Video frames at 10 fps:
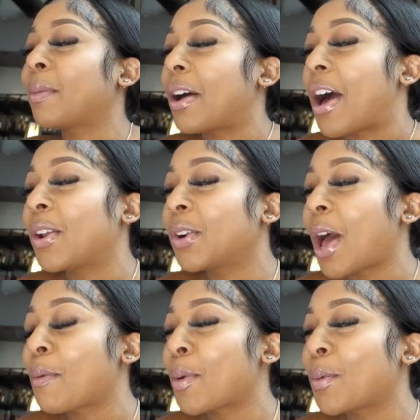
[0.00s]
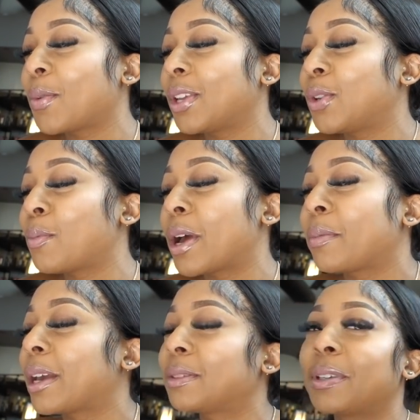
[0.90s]
about, I don't know how people really do
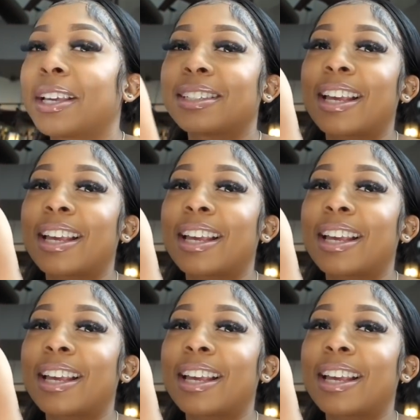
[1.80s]
mukbangs because,